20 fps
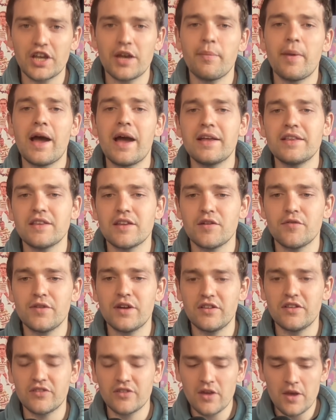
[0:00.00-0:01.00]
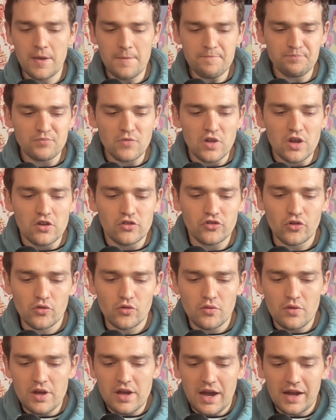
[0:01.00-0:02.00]
get behind the defence.
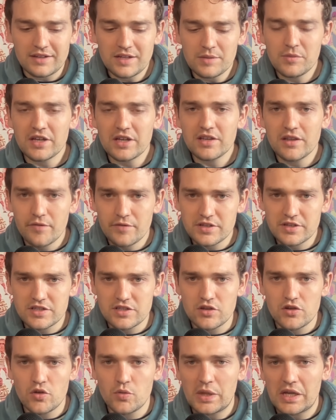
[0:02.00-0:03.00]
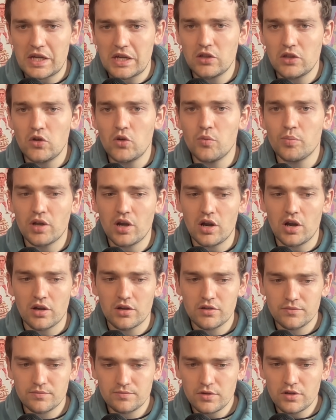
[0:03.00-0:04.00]
So a team like Livingston who play a low
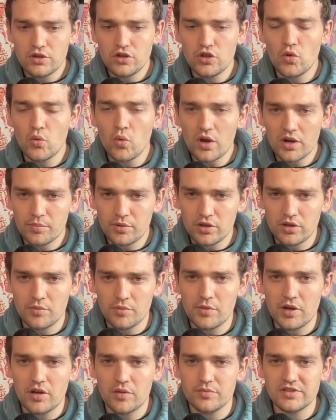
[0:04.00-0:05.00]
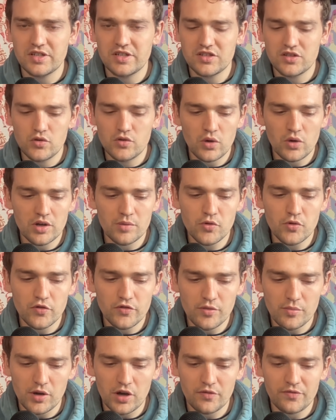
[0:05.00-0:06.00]
block, you want to pull them out of position. You want to move
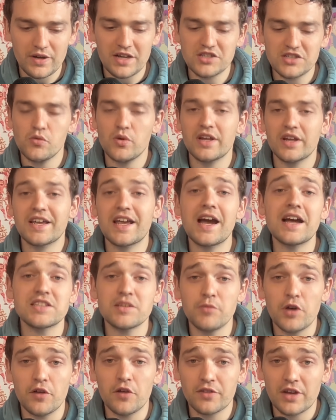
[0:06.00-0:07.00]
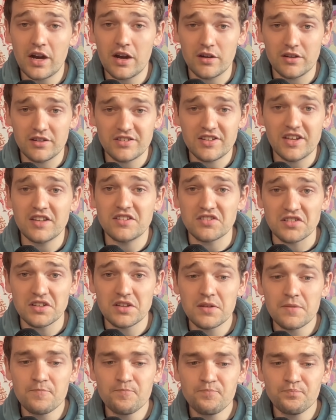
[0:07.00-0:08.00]
the ball fast. You want to catch them off guard,
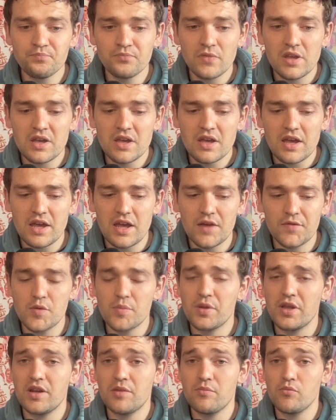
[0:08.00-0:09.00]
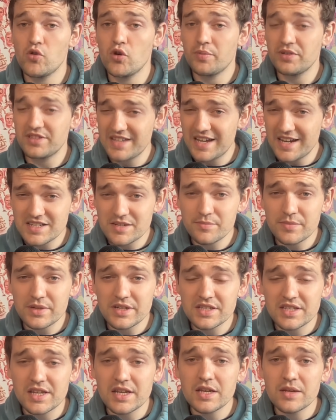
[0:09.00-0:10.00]
essentially. If you're playing a more
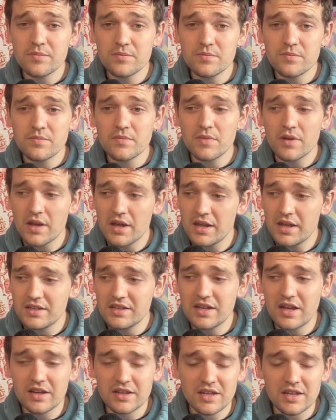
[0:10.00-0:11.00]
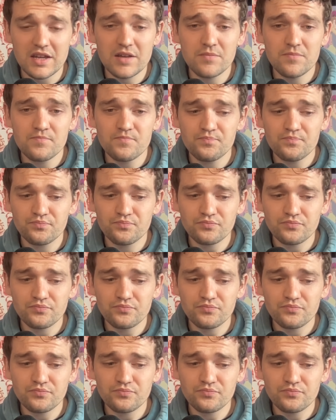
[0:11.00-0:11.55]
possession-based game in that game,